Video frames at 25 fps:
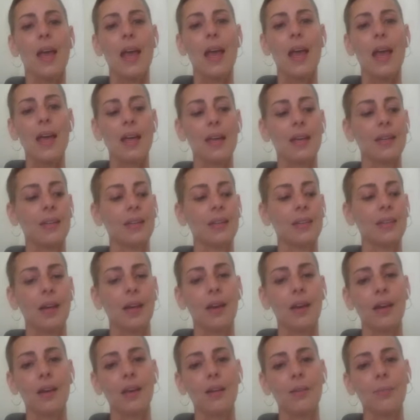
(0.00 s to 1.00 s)
And
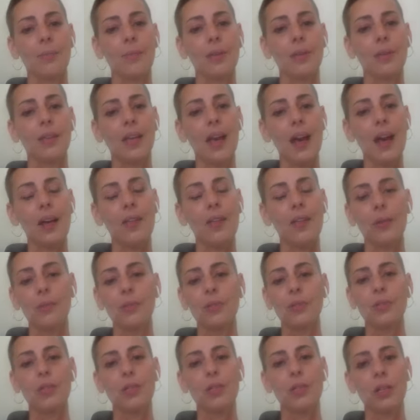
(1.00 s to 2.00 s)
um, yeah, that
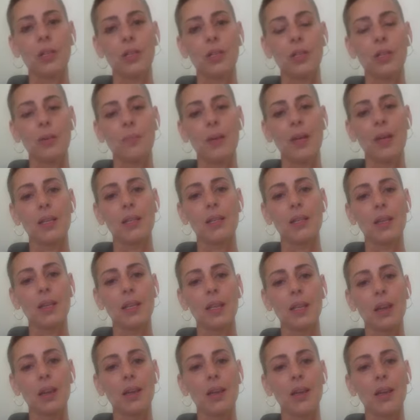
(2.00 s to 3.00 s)
was just such an
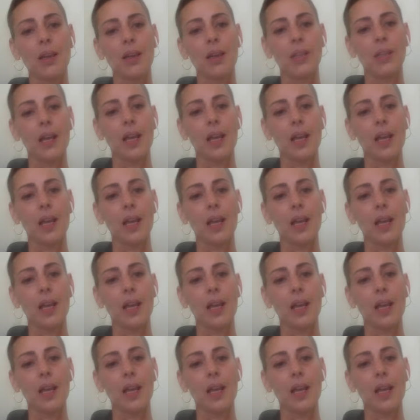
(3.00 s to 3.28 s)
amazing gift.